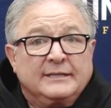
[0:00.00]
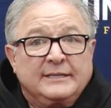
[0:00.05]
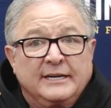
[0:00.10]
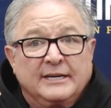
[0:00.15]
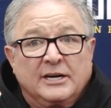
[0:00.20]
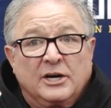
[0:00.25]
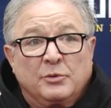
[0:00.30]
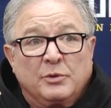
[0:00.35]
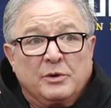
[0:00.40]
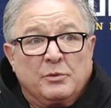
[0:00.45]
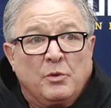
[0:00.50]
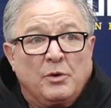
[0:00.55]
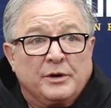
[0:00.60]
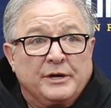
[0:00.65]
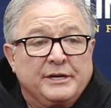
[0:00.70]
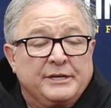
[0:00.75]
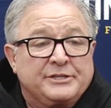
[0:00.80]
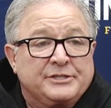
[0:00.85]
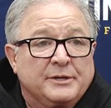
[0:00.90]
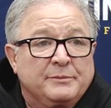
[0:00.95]
You know, we
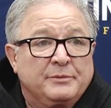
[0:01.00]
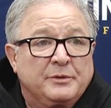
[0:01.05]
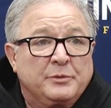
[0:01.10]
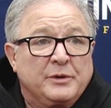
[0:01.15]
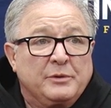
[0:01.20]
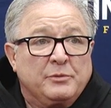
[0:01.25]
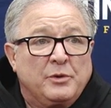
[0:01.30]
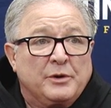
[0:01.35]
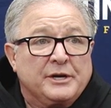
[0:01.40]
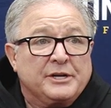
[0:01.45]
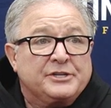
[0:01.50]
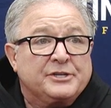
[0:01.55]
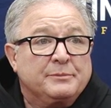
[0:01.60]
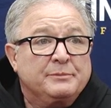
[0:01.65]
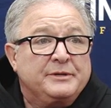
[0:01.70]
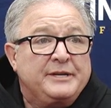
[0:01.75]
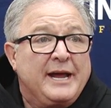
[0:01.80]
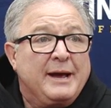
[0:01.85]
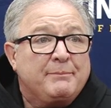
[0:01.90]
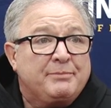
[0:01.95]
wanted
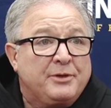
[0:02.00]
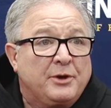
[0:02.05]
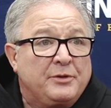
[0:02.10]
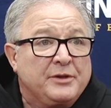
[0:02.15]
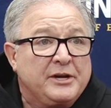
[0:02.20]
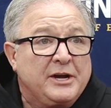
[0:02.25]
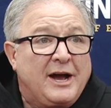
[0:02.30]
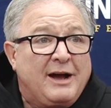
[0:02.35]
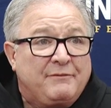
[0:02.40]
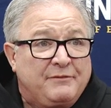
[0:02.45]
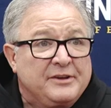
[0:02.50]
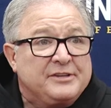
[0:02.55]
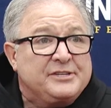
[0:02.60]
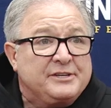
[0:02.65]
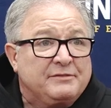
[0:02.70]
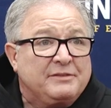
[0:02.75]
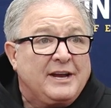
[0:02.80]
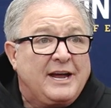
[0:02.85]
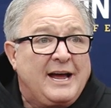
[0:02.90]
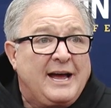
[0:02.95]
some depth on the
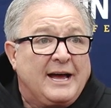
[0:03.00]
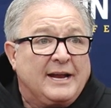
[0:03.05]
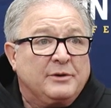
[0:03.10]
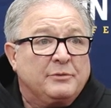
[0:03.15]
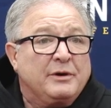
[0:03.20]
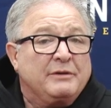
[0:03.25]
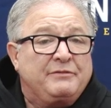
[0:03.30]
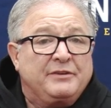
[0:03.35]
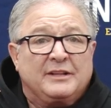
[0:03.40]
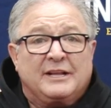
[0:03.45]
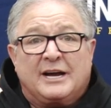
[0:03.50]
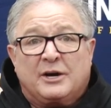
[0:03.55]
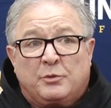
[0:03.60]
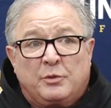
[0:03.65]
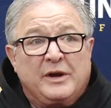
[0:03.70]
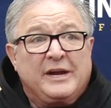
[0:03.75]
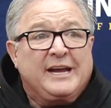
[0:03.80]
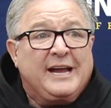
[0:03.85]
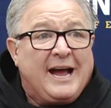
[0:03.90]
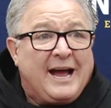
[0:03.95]
offensive line, and we feel
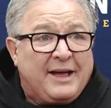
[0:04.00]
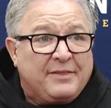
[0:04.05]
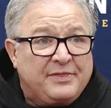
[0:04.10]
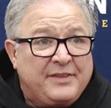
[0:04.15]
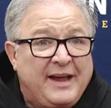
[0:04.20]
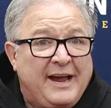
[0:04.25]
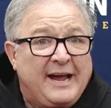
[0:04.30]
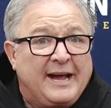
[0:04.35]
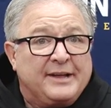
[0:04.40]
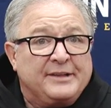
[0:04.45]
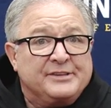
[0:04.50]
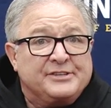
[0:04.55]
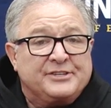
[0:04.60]
like we got that.